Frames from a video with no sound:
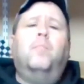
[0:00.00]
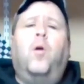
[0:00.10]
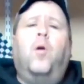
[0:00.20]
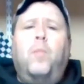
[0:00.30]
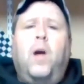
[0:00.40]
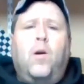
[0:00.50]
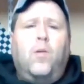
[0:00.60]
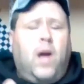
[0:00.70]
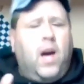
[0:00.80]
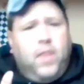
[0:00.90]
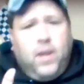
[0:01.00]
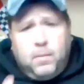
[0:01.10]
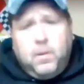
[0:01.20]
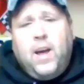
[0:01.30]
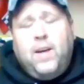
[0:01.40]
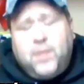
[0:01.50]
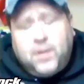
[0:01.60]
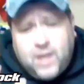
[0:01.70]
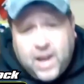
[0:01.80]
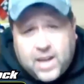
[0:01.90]
Bo Brown, I think I'm going to have
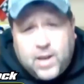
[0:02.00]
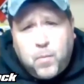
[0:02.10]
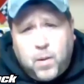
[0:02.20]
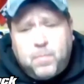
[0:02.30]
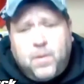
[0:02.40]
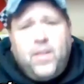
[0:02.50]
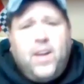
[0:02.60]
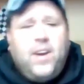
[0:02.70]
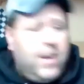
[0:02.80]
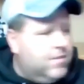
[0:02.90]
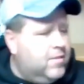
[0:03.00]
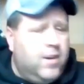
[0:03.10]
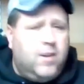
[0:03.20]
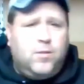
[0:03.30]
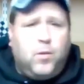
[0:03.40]
to take you up on that next year.